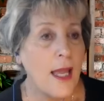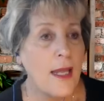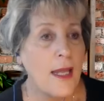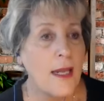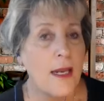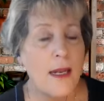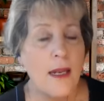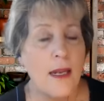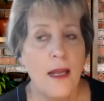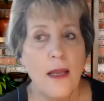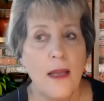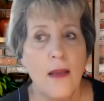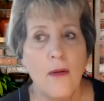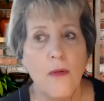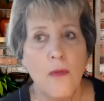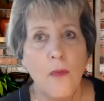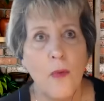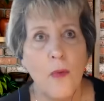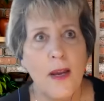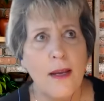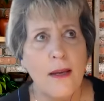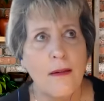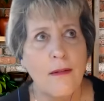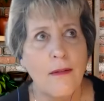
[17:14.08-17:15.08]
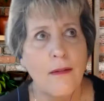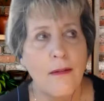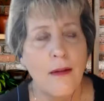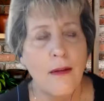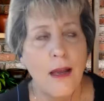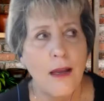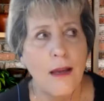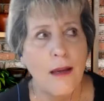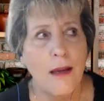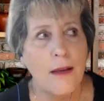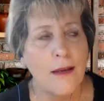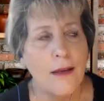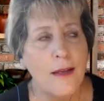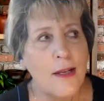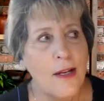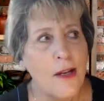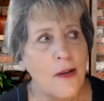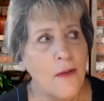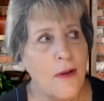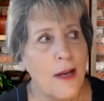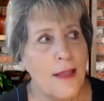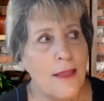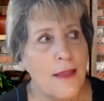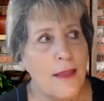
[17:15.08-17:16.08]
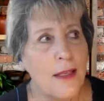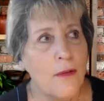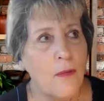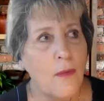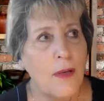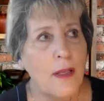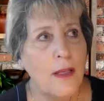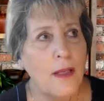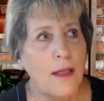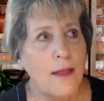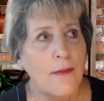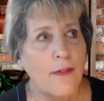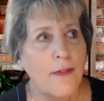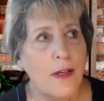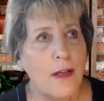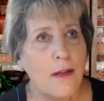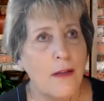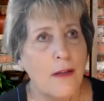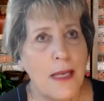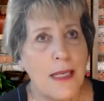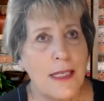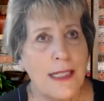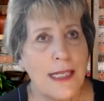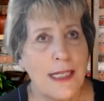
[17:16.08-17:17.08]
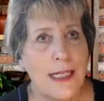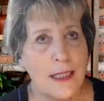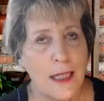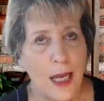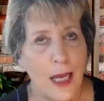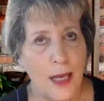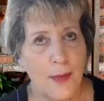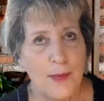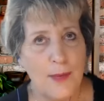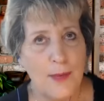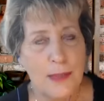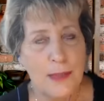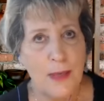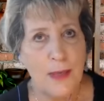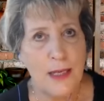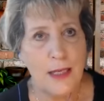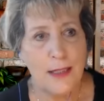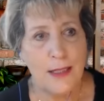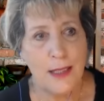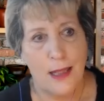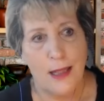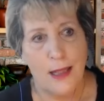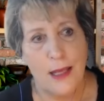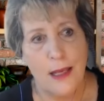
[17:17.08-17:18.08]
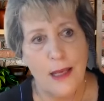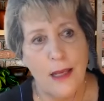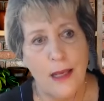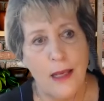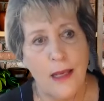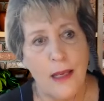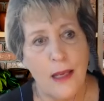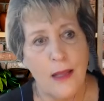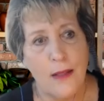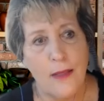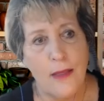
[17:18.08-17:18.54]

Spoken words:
And I think we live in amazing times because of the